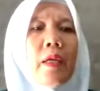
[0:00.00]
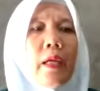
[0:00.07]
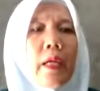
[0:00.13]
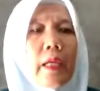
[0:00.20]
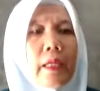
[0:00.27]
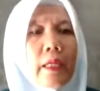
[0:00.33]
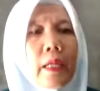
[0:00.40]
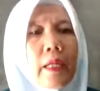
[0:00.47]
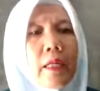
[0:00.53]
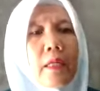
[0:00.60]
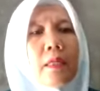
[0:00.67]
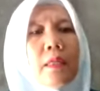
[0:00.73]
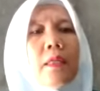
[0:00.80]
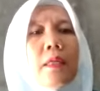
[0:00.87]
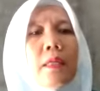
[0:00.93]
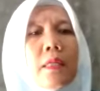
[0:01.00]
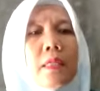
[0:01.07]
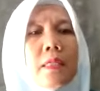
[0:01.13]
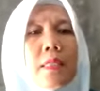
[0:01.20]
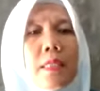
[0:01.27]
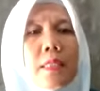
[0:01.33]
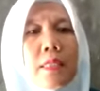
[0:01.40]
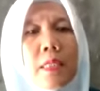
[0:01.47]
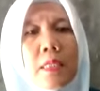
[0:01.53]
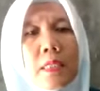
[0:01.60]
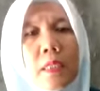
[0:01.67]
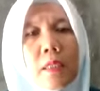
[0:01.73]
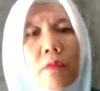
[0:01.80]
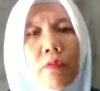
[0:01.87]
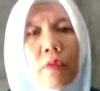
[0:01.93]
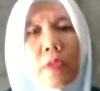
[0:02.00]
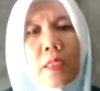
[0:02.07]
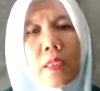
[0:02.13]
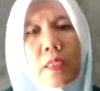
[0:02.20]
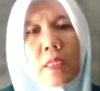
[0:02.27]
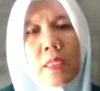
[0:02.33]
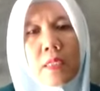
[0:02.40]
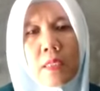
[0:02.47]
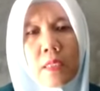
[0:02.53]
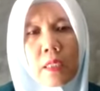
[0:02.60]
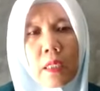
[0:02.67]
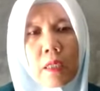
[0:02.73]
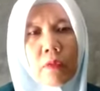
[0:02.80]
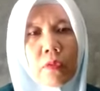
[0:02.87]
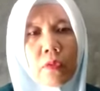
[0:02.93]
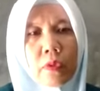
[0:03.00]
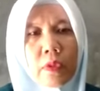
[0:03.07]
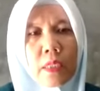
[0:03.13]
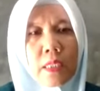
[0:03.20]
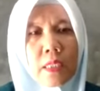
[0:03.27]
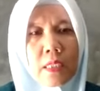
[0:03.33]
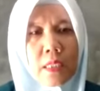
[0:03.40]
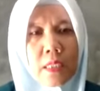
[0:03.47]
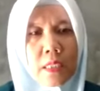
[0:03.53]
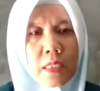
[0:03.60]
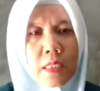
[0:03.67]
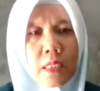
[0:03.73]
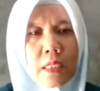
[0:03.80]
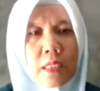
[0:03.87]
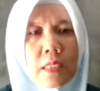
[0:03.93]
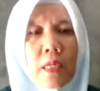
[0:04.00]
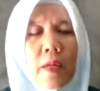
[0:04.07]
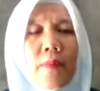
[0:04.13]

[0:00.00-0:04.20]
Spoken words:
And then the suggestion for the teacher and for the researchers,